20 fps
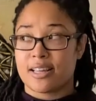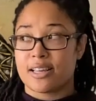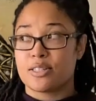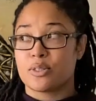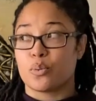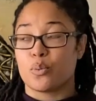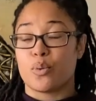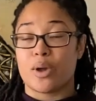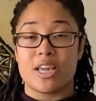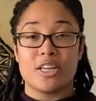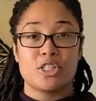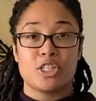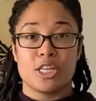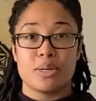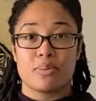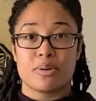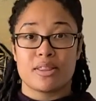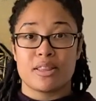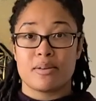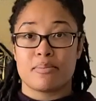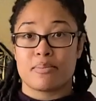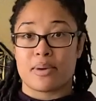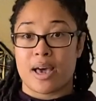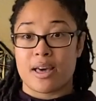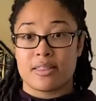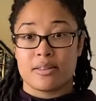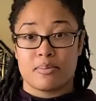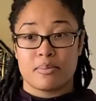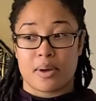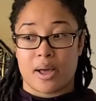That's way cheaper than
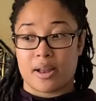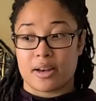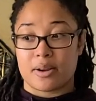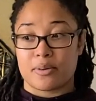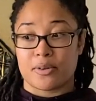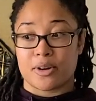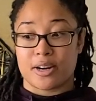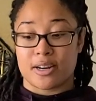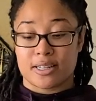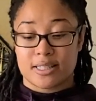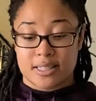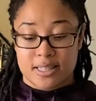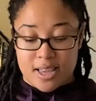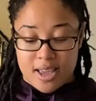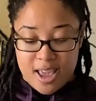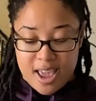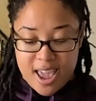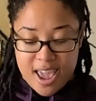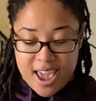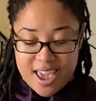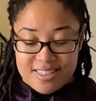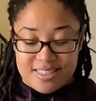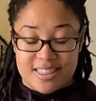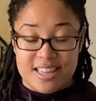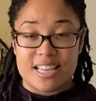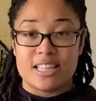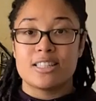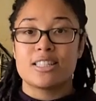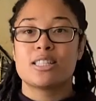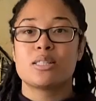Bath & Body Works. And
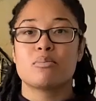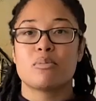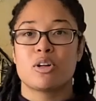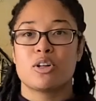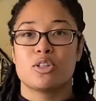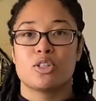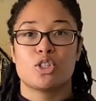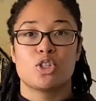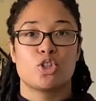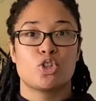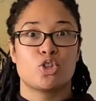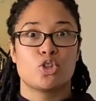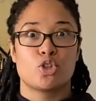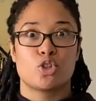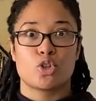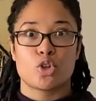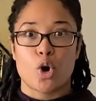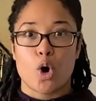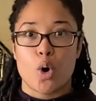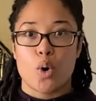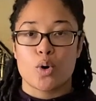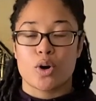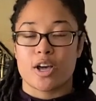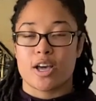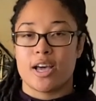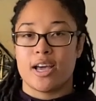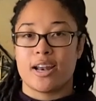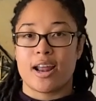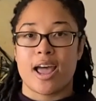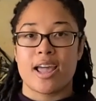these smell so good.
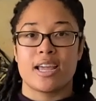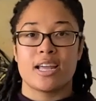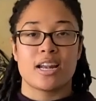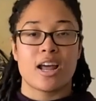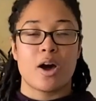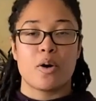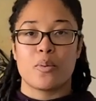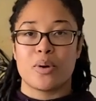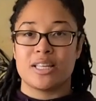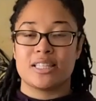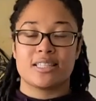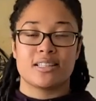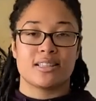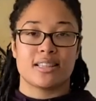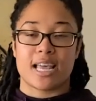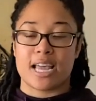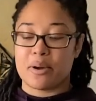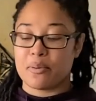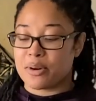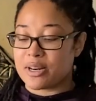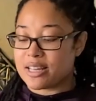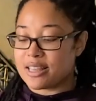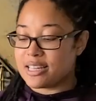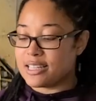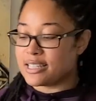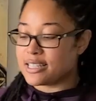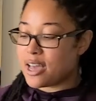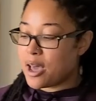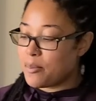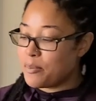I cannot wait to light one of
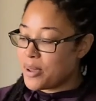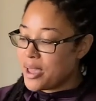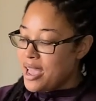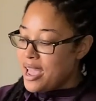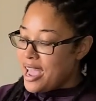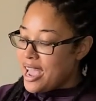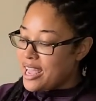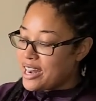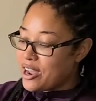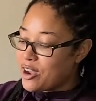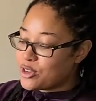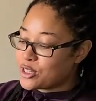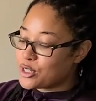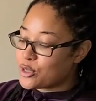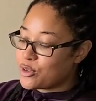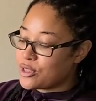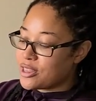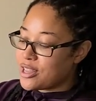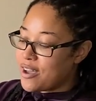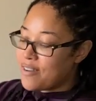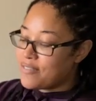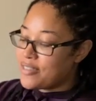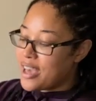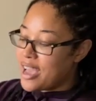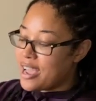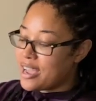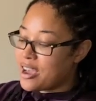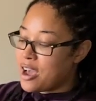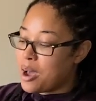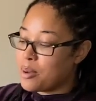these up. And I also love
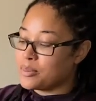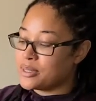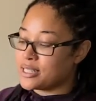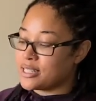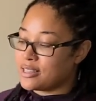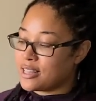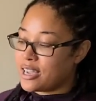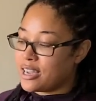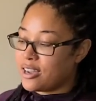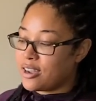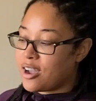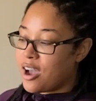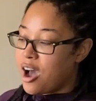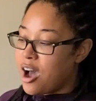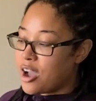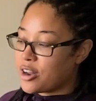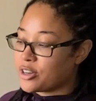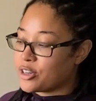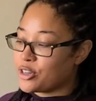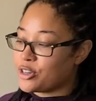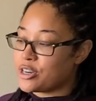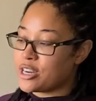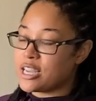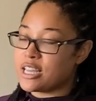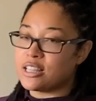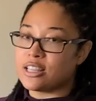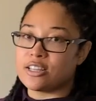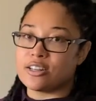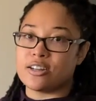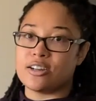that it comes in like a
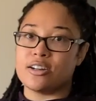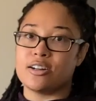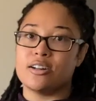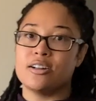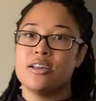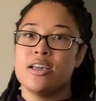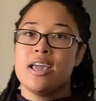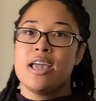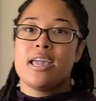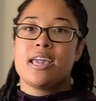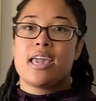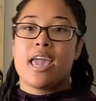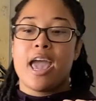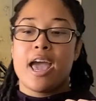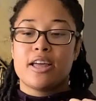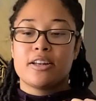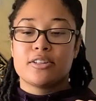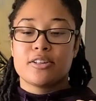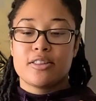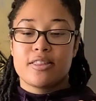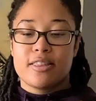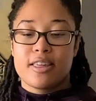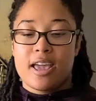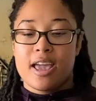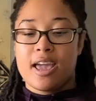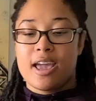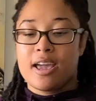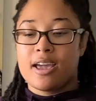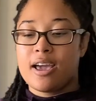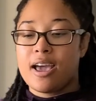concrete little candle
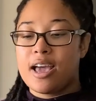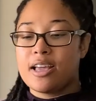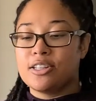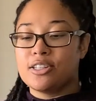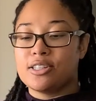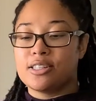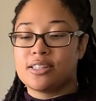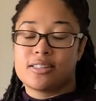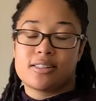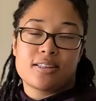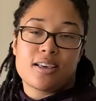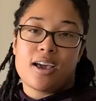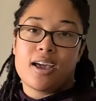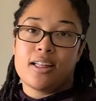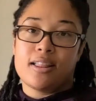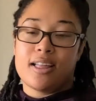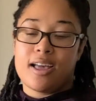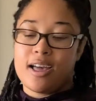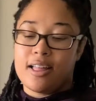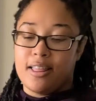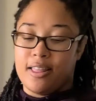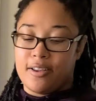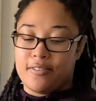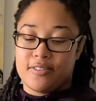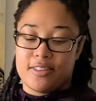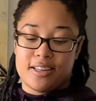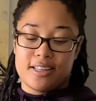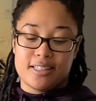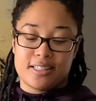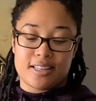thing. I love
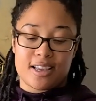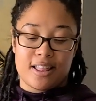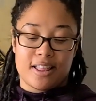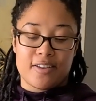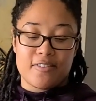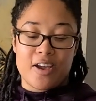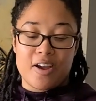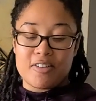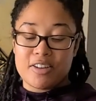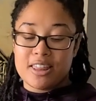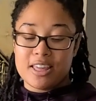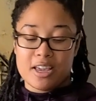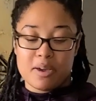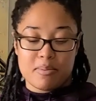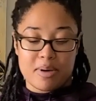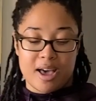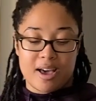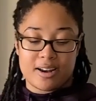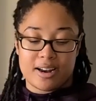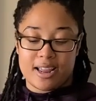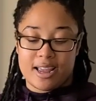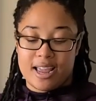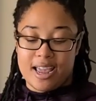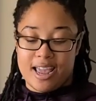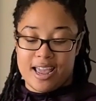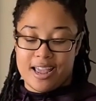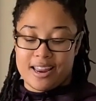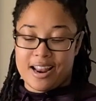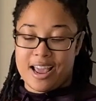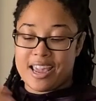this. I love everything about it,
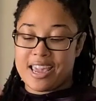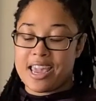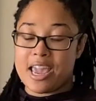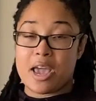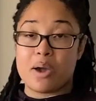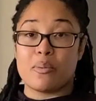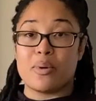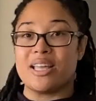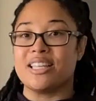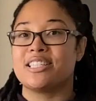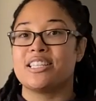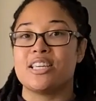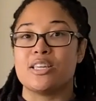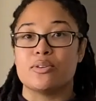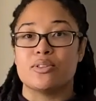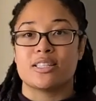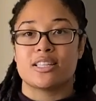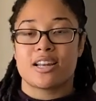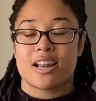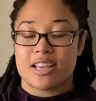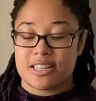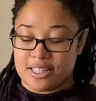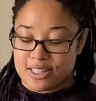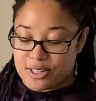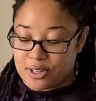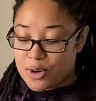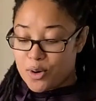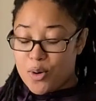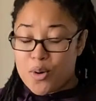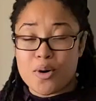and I can't wait to use it as
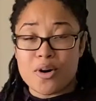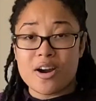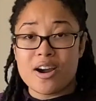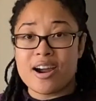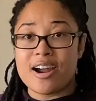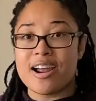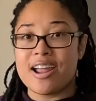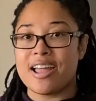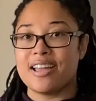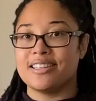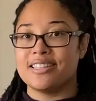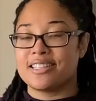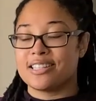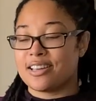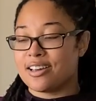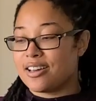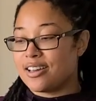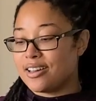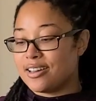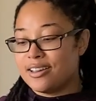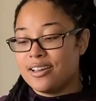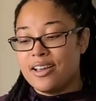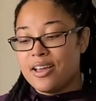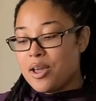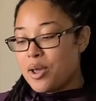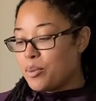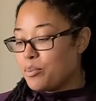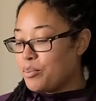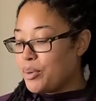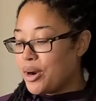decor and to
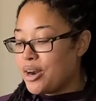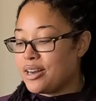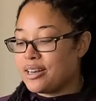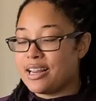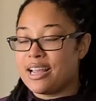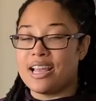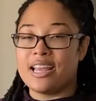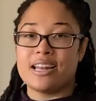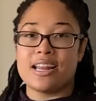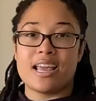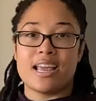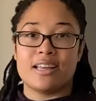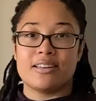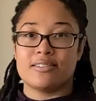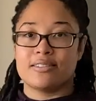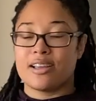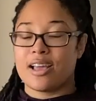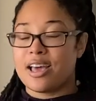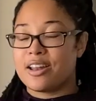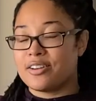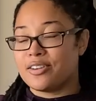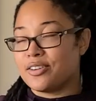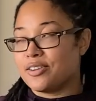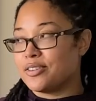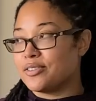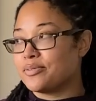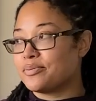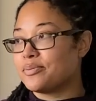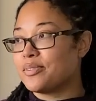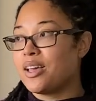burn it, and I don't
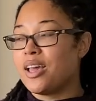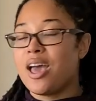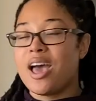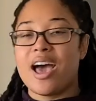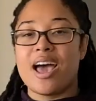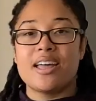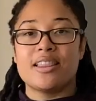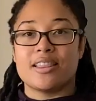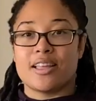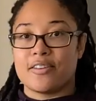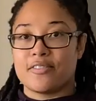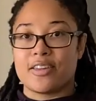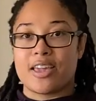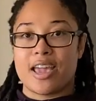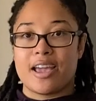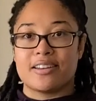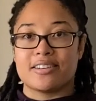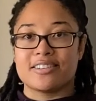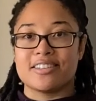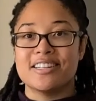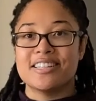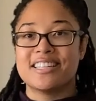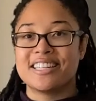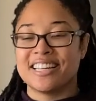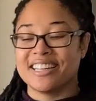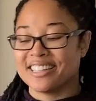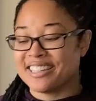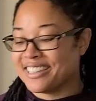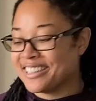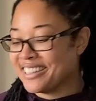know. I love candles.